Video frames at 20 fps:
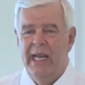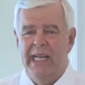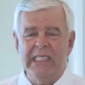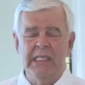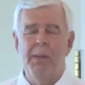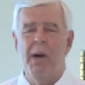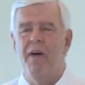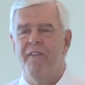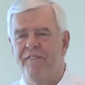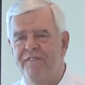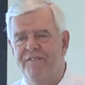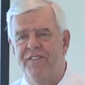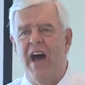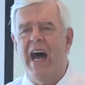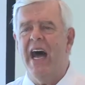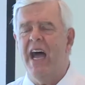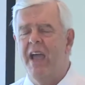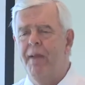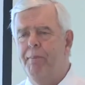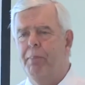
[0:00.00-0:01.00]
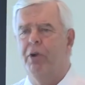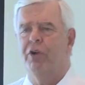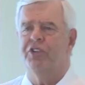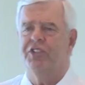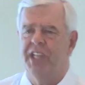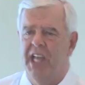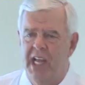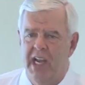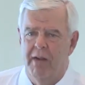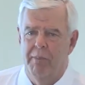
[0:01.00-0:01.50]
that's about
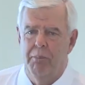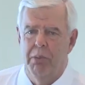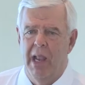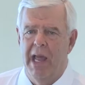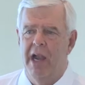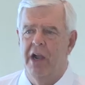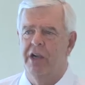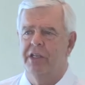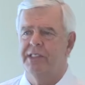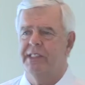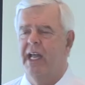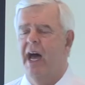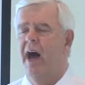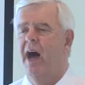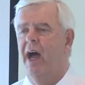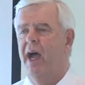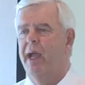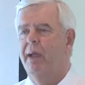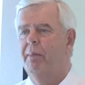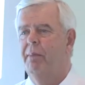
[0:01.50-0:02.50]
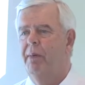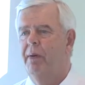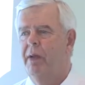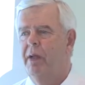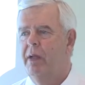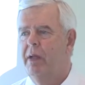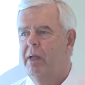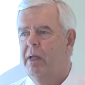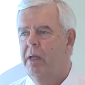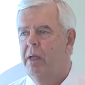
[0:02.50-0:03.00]
5% of Blair's time.
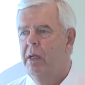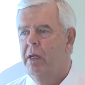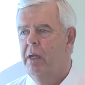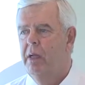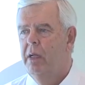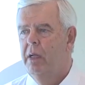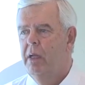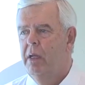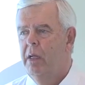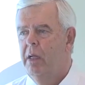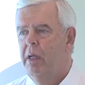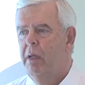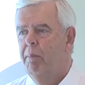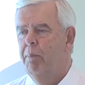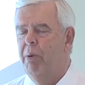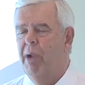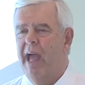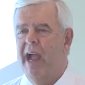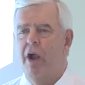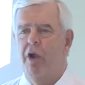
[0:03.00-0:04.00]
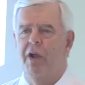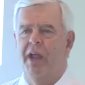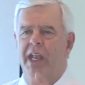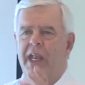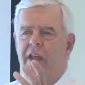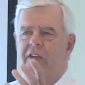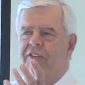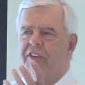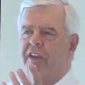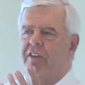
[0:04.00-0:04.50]
Blair and
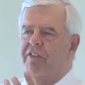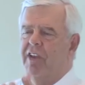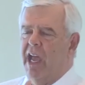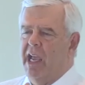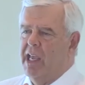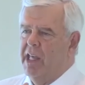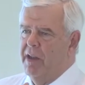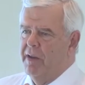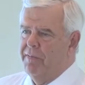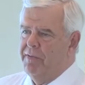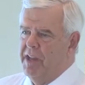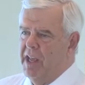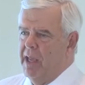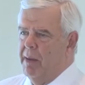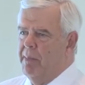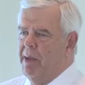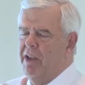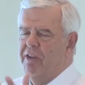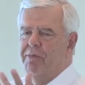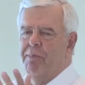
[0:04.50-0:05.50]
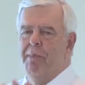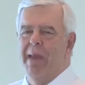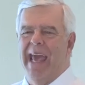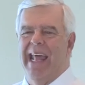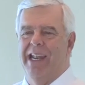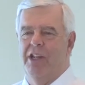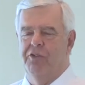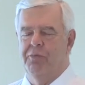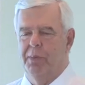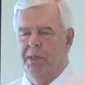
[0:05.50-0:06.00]
his executive team, his
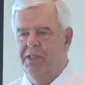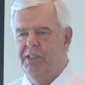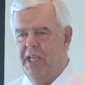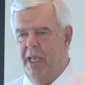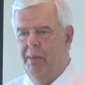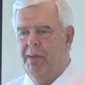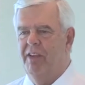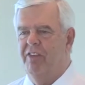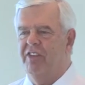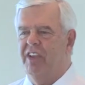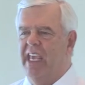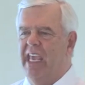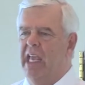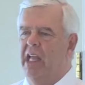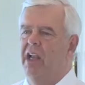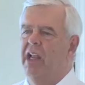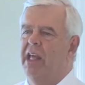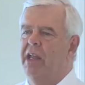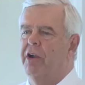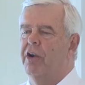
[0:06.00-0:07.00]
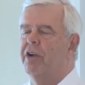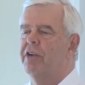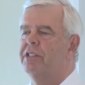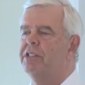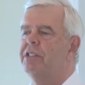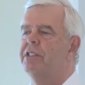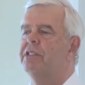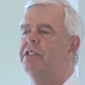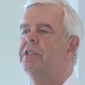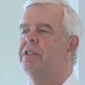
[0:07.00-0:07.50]
management team, his key
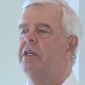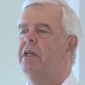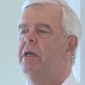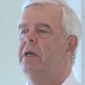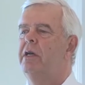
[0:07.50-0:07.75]
leaders.